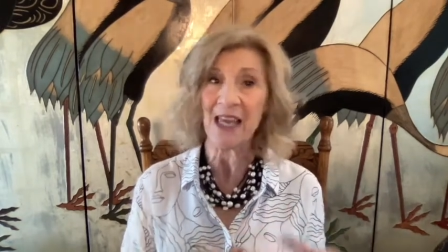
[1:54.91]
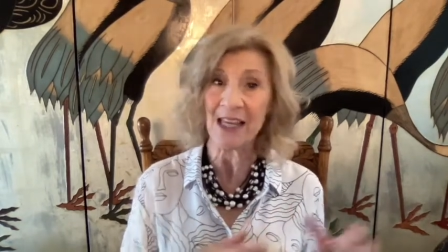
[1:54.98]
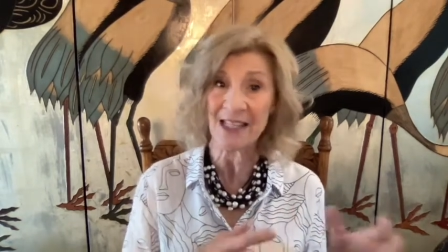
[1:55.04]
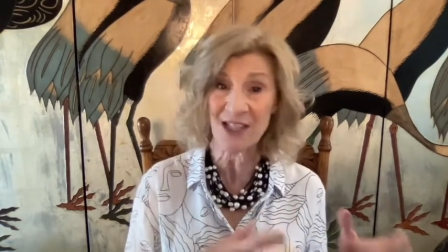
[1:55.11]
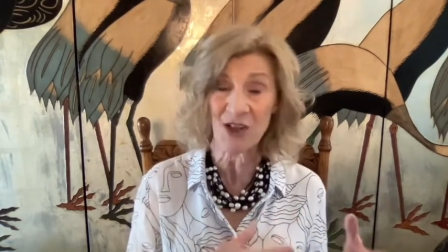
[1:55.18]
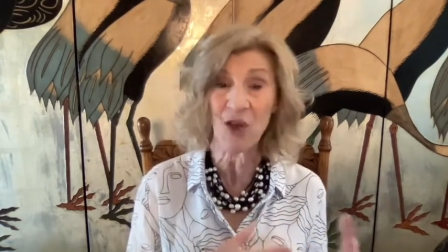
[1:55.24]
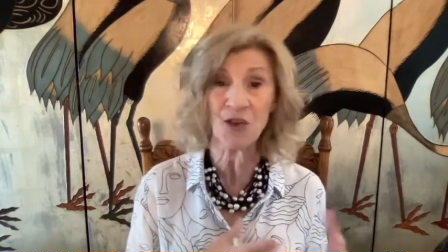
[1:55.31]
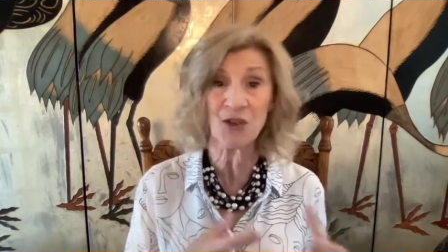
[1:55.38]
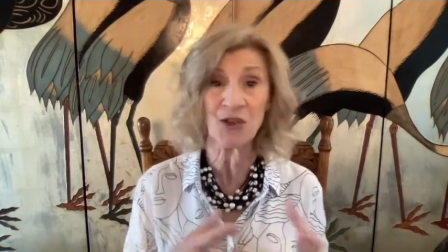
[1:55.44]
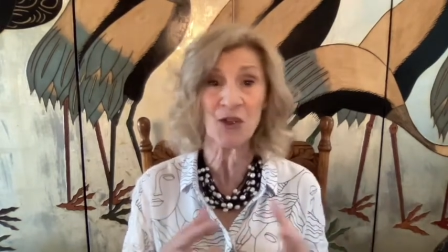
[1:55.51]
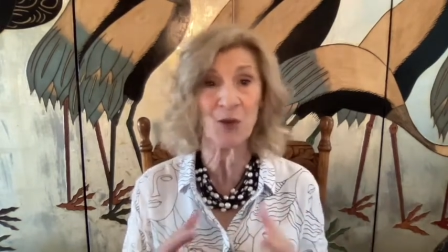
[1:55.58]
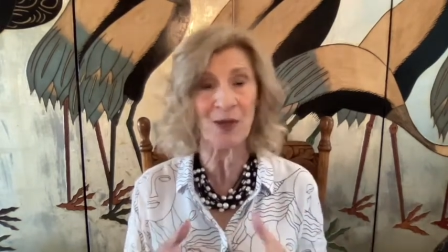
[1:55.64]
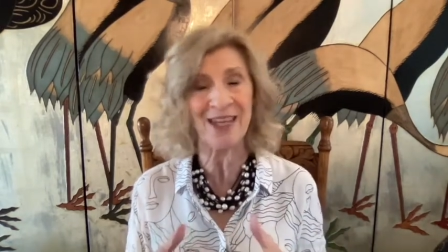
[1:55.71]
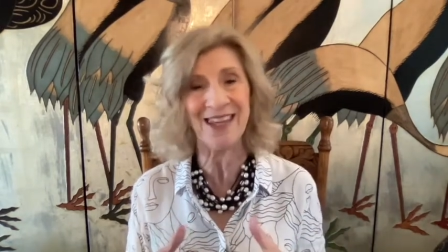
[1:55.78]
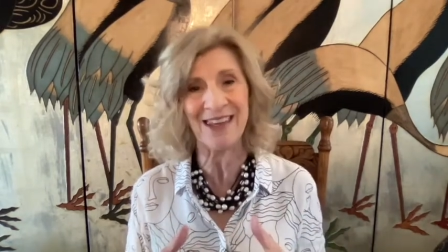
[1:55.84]
It's gotten
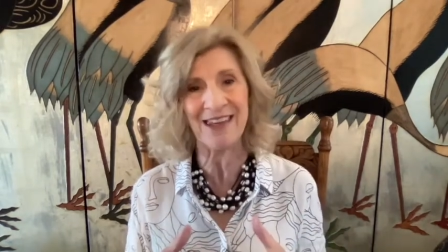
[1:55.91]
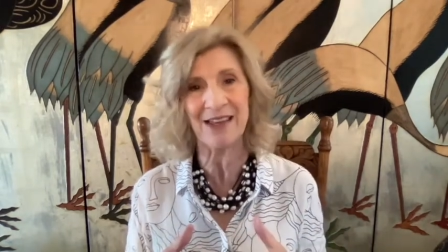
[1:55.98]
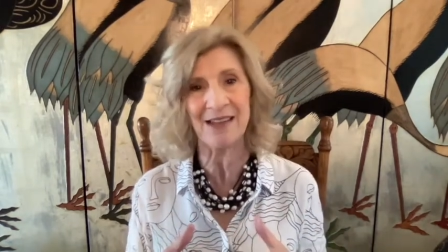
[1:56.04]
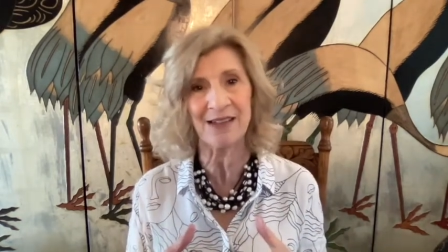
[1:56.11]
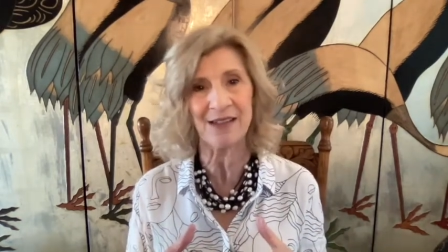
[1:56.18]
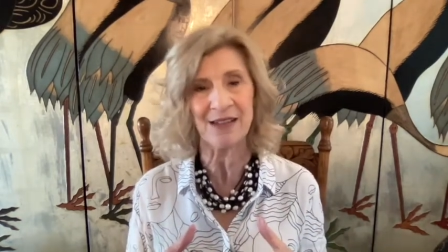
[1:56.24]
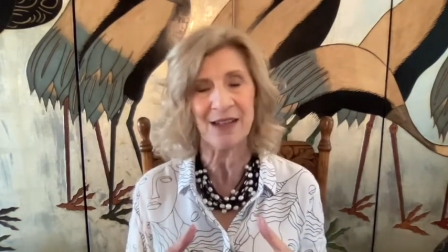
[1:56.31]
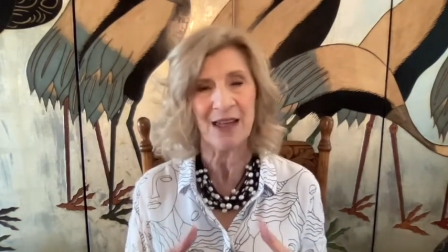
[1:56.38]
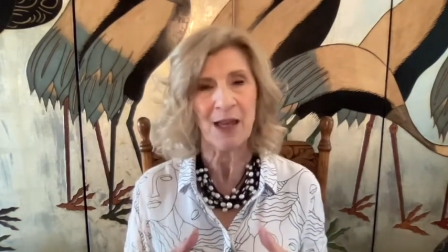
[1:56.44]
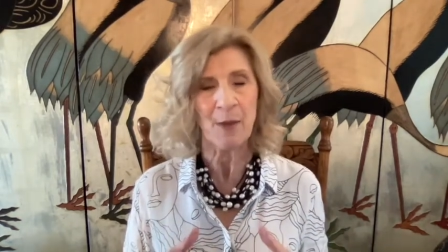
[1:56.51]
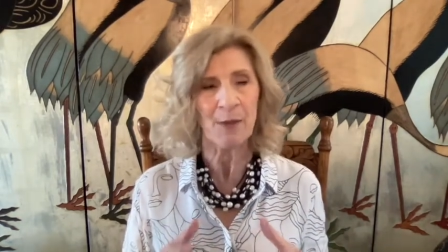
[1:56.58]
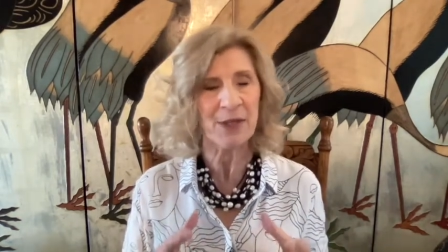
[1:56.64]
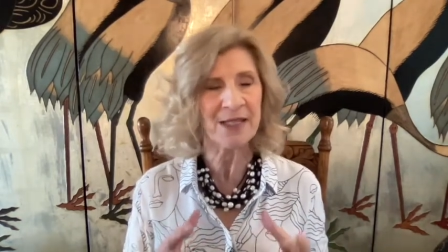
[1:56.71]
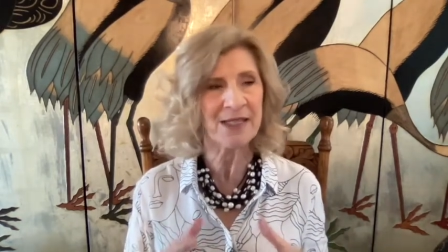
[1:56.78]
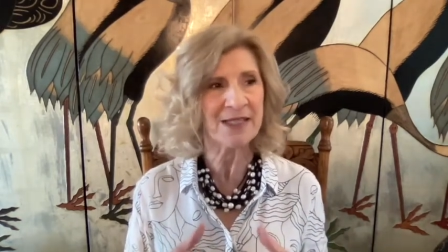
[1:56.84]
you here,
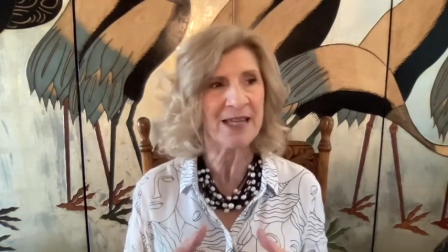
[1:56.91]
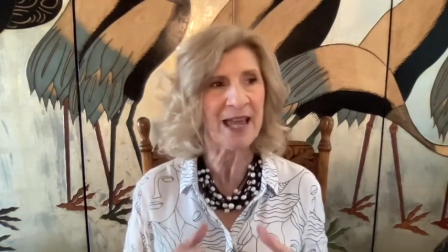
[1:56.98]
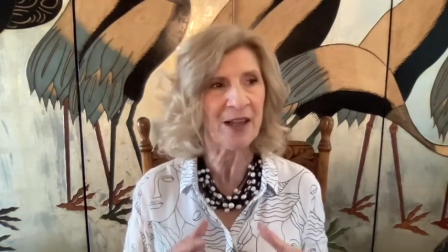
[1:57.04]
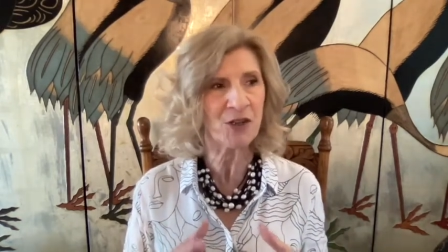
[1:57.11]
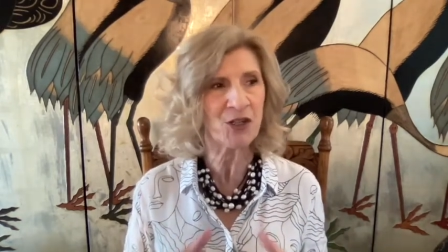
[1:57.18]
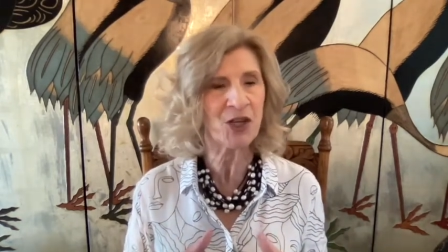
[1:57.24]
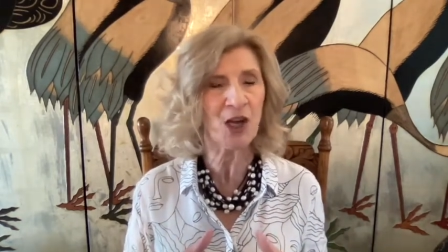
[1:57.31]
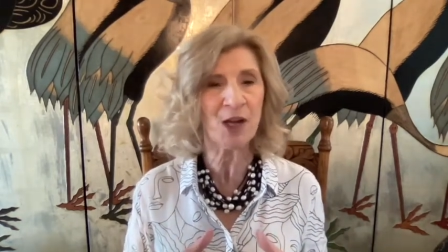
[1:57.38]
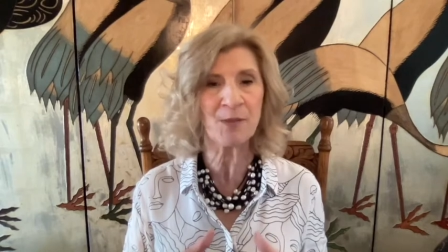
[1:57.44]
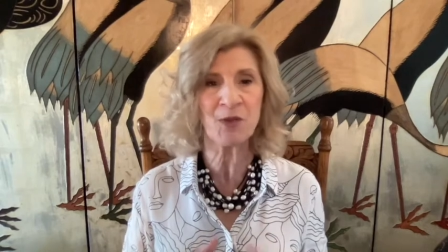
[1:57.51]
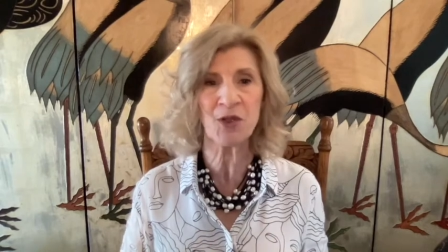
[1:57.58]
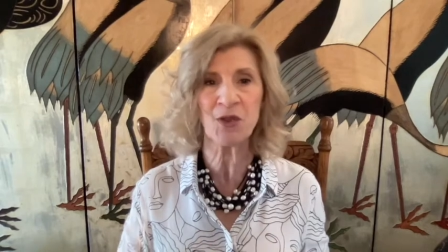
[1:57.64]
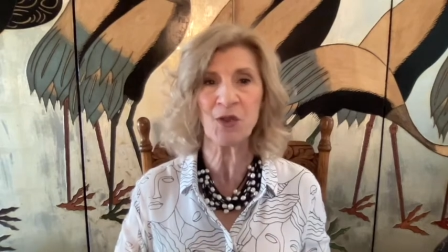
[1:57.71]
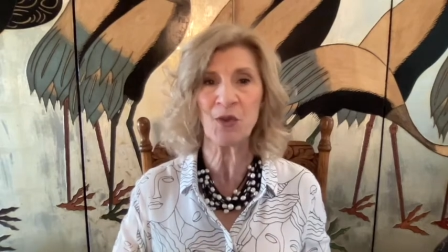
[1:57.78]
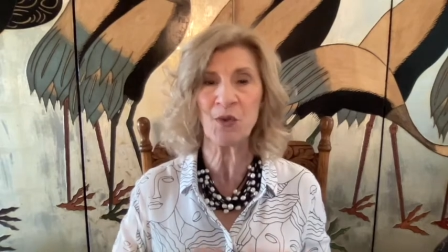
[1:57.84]
but it's now time
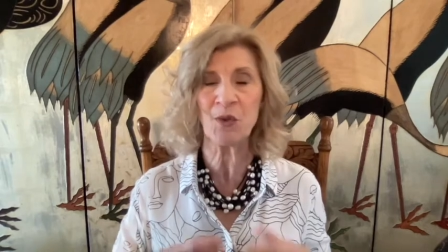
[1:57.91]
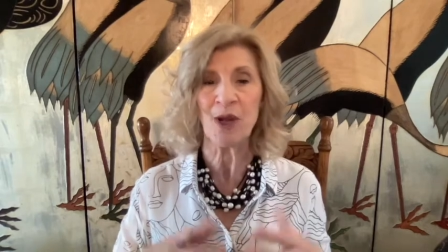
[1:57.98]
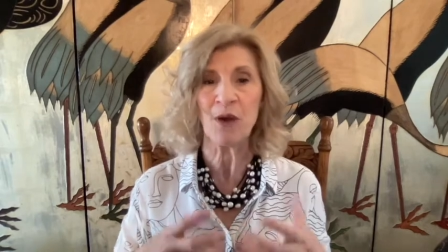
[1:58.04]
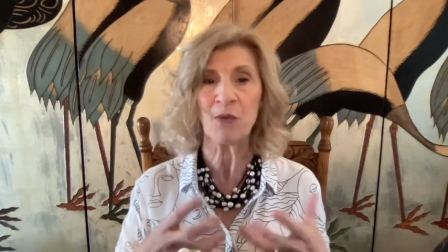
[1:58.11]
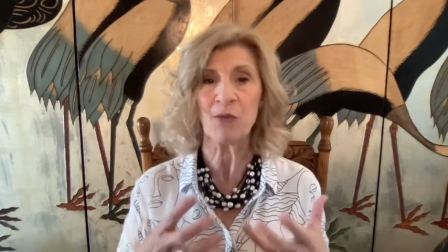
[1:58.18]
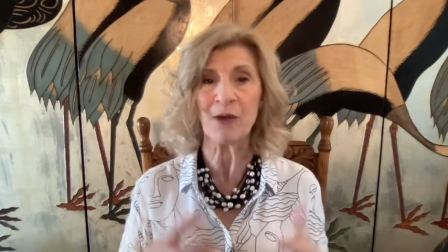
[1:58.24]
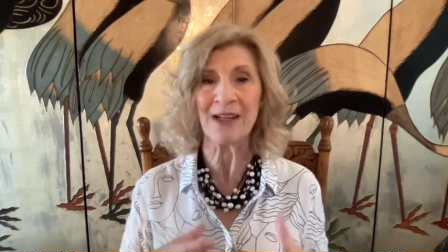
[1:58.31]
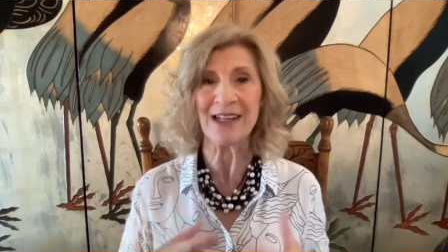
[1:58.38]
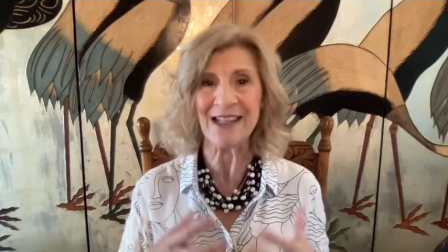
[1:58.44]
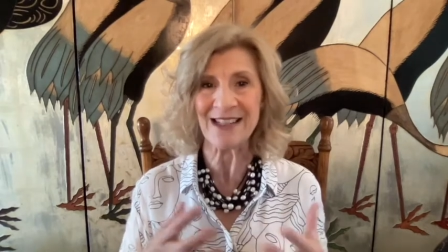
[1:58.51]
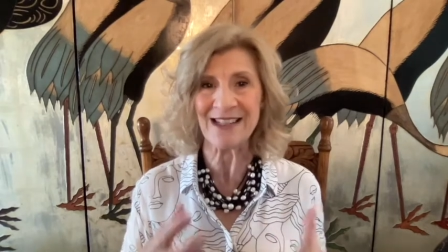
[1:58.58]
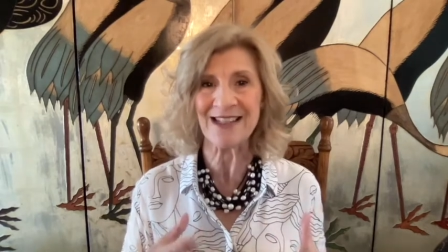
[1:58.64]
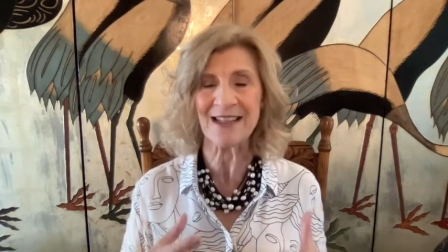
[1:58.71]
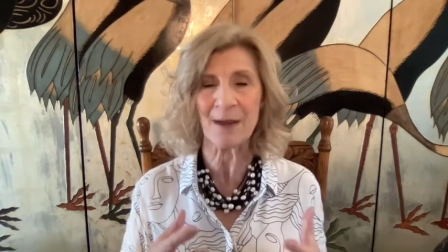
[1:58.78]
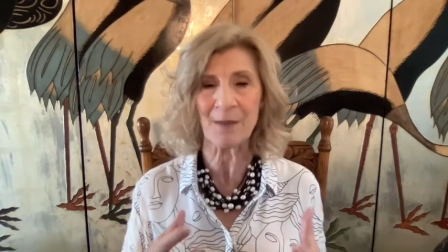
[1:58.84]
to
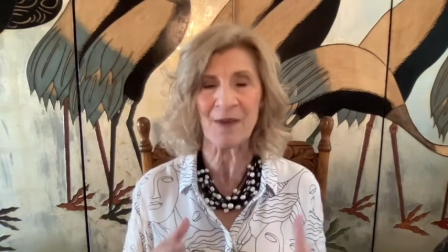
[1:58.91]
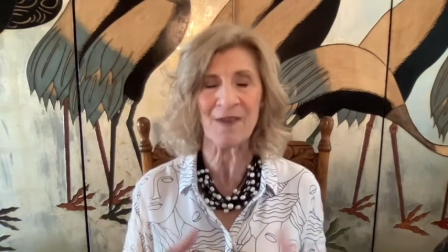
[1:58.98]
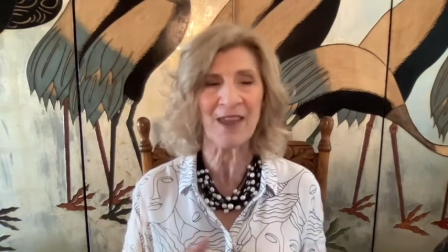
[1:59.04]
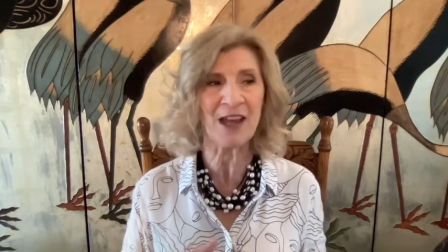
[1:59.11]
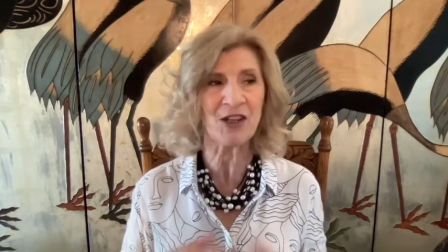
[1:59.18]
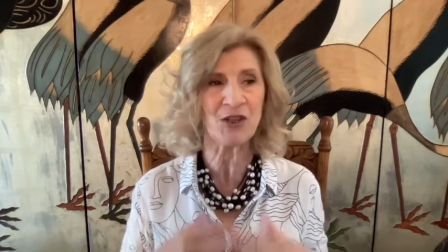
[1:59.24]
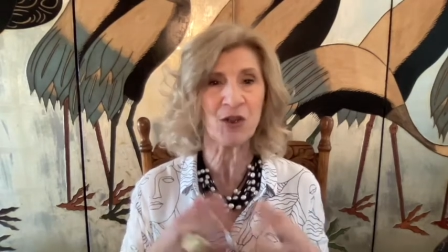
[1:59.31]
release some of that,